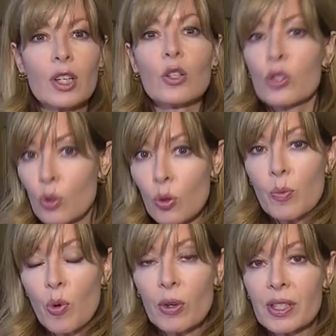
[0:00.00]
School
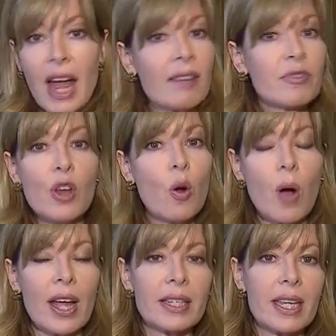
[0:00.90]
boards have
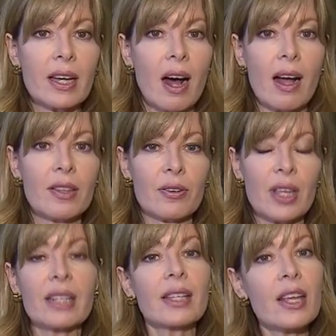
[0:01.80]
no idea either.
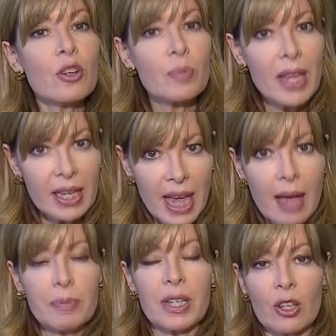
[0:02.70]
They say they're being
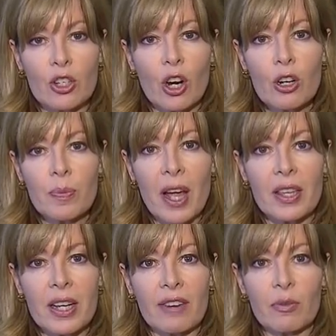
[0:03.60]
kept in the dark by
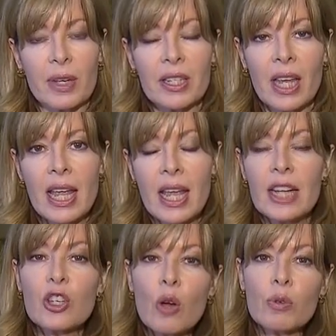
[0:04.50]
the government
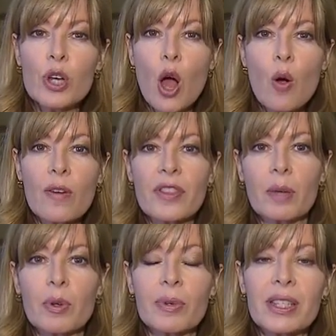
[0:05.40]
and don't know if
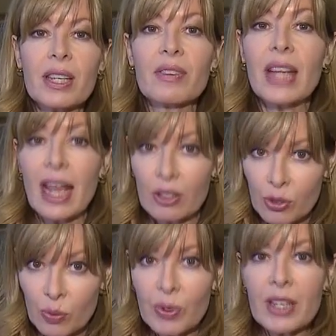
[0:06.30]
they'll be receiving
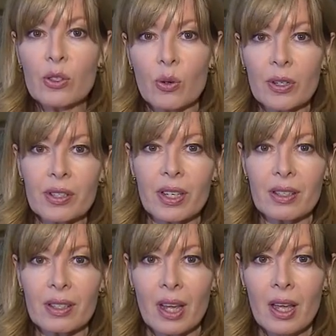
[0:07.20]
extra
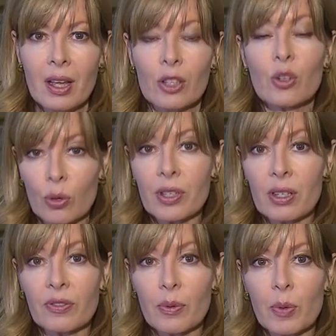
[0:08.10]
resources.
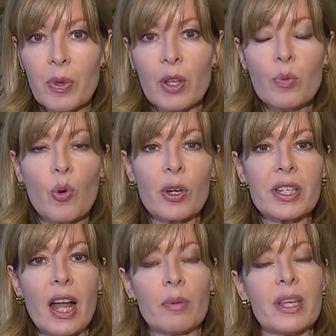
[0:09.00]
Sources from the Peel Board
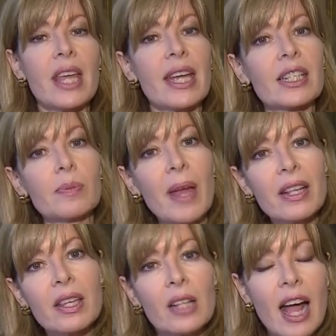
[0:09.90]
tell me they
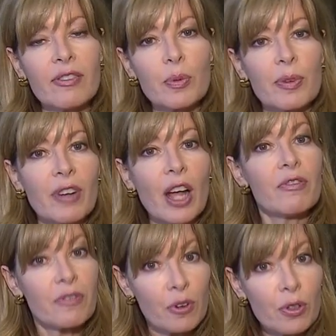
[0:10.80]
expect they'll have to provide
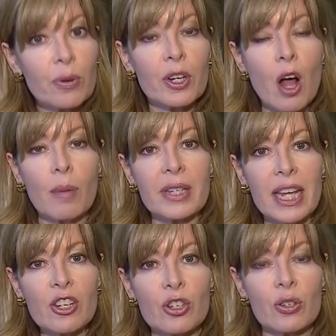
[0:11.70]
further
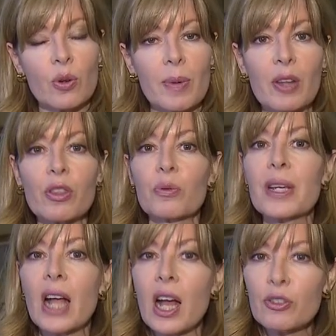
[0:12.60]
accommodation to about
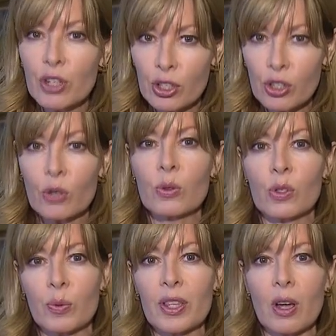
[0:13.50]
300
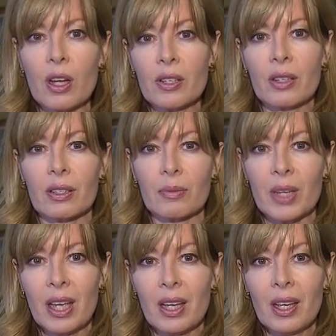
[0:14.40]
students with autism.
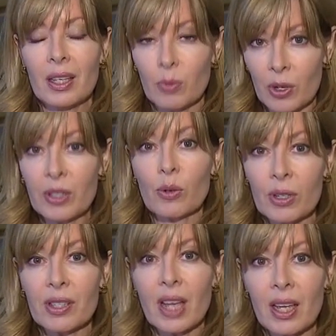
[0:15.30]
As one
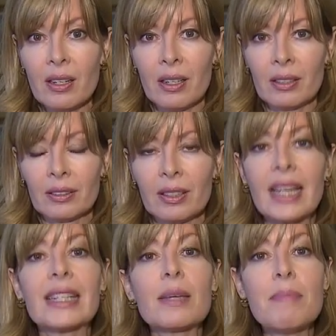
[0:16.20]
source said,
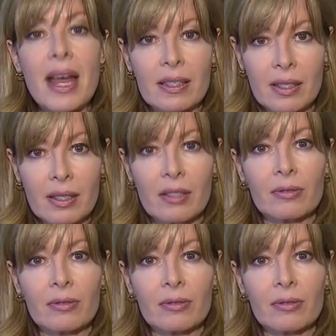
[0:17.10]
it's a mess.